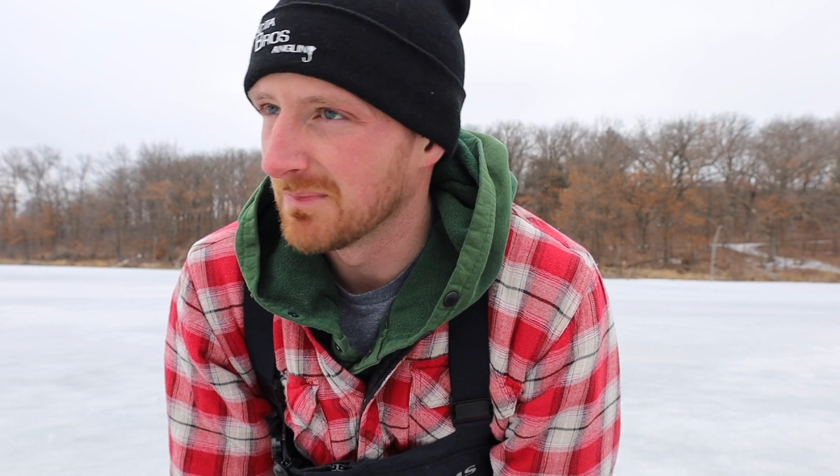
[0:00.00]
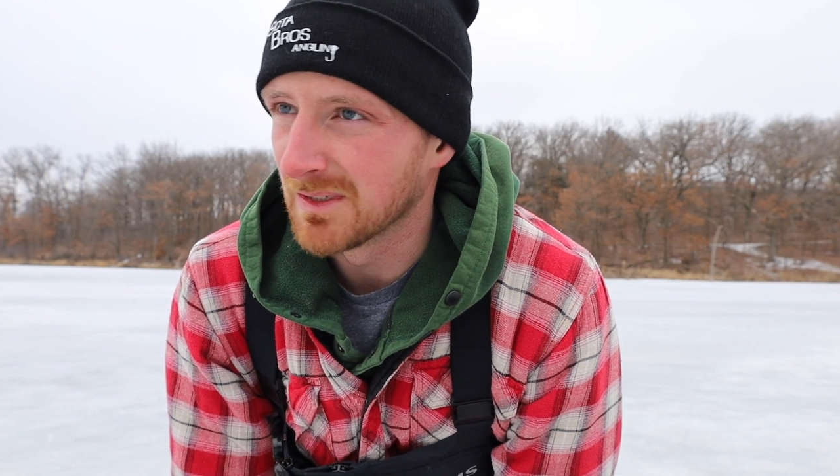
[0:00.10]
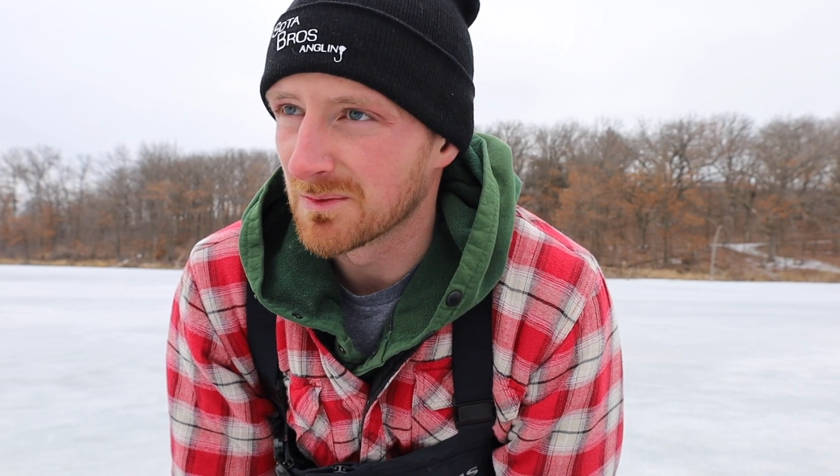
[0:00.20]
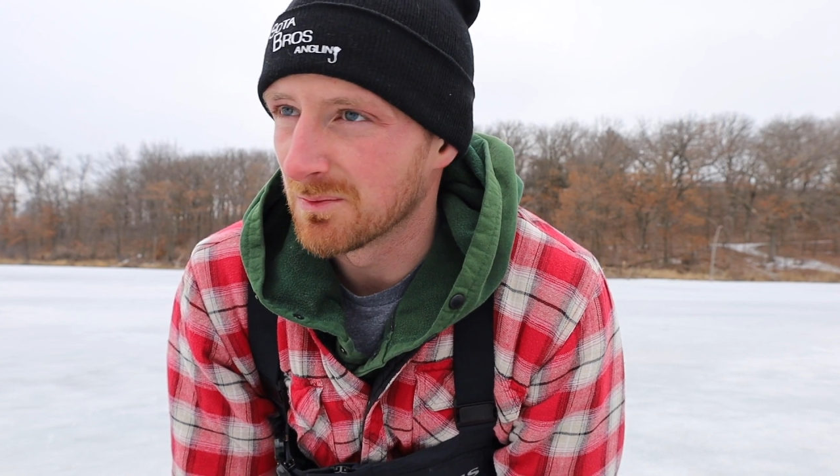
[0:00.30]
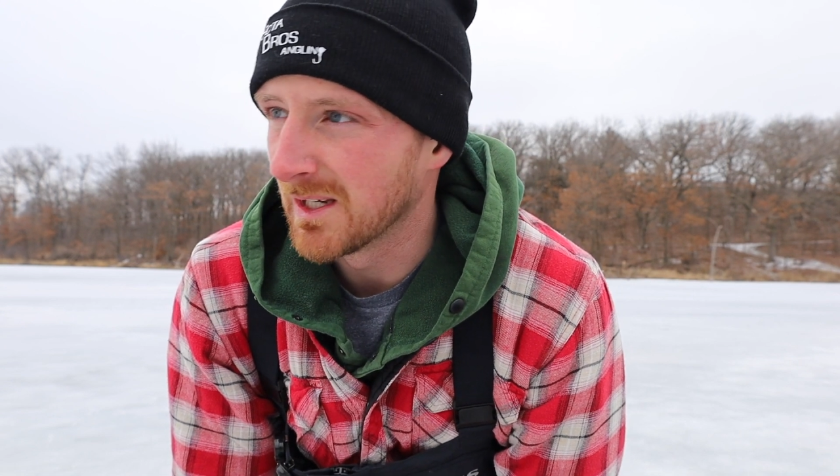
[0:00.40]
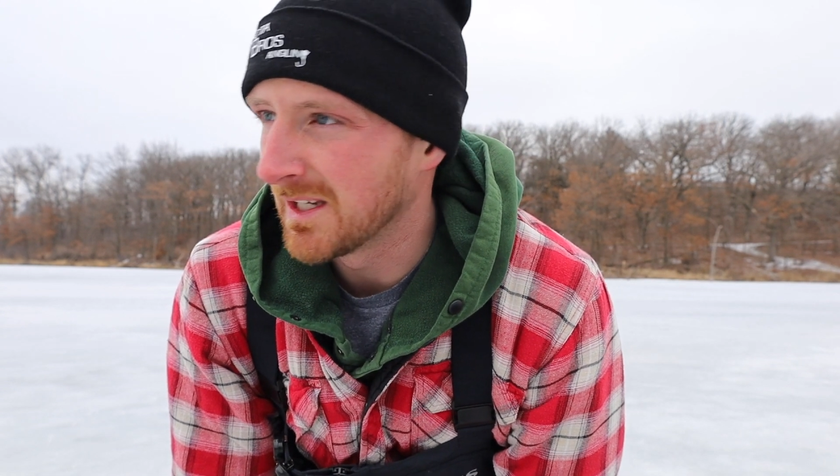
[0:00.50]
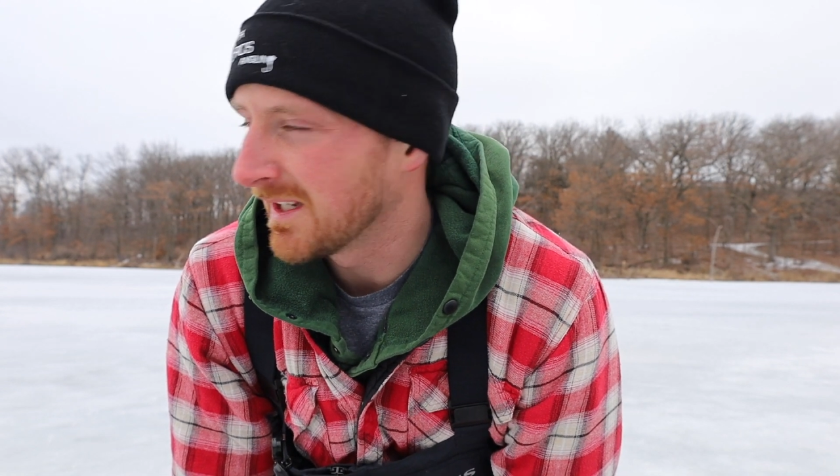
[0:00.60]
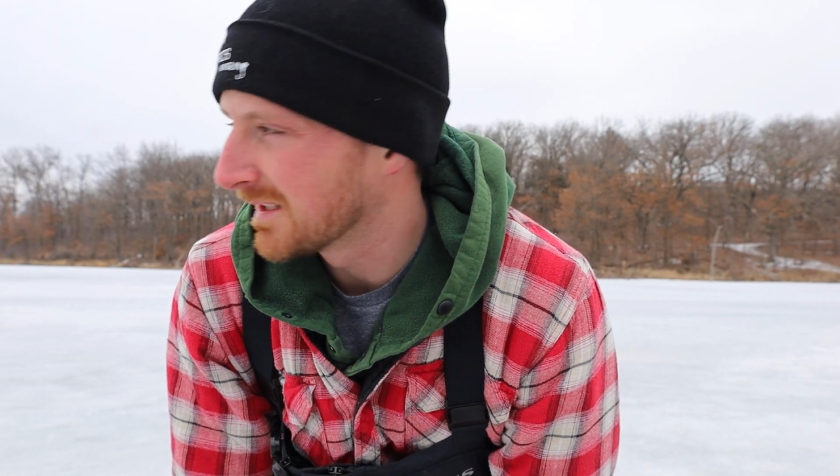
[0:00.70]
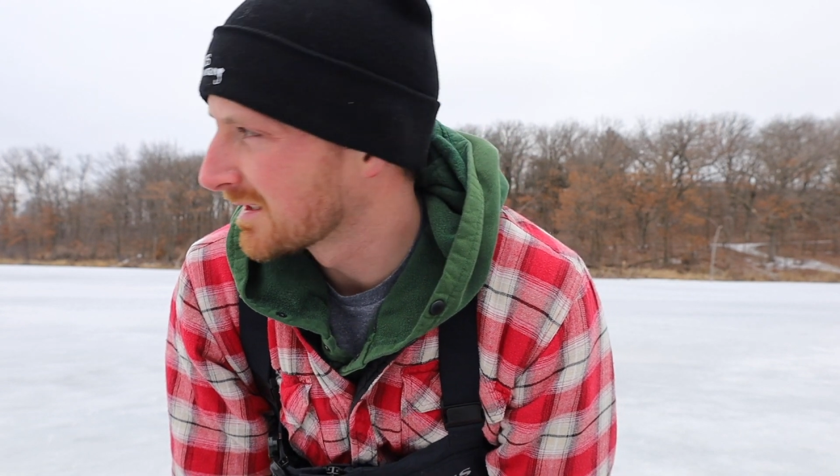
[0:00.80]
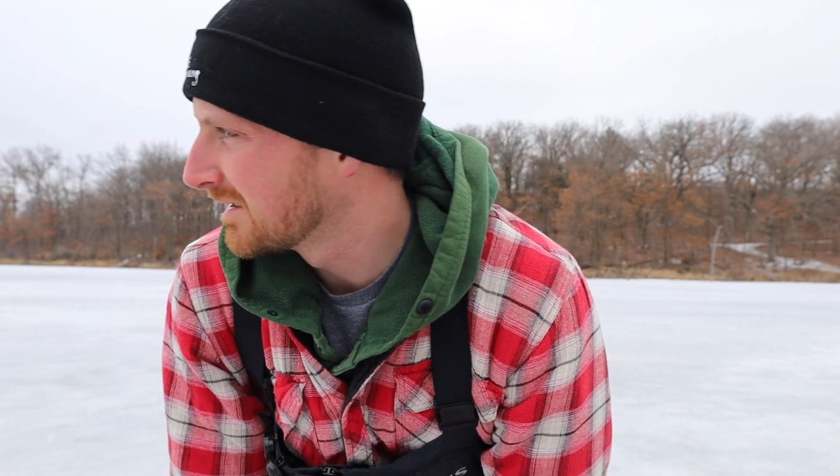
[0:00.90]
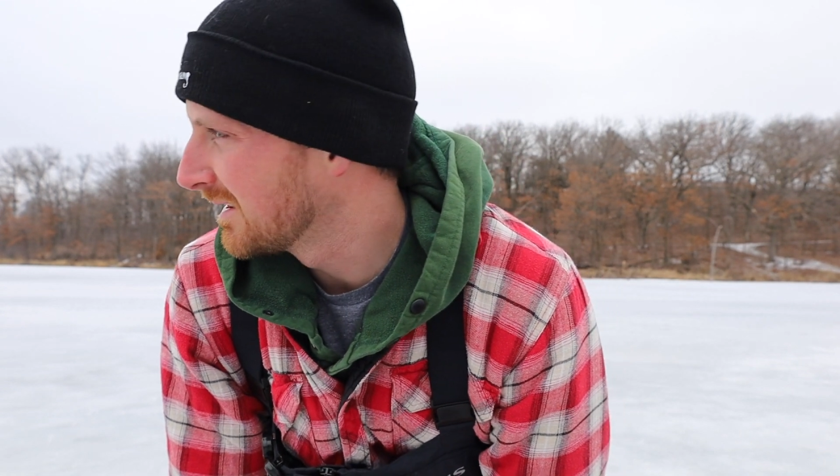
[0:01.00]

it's windy, it's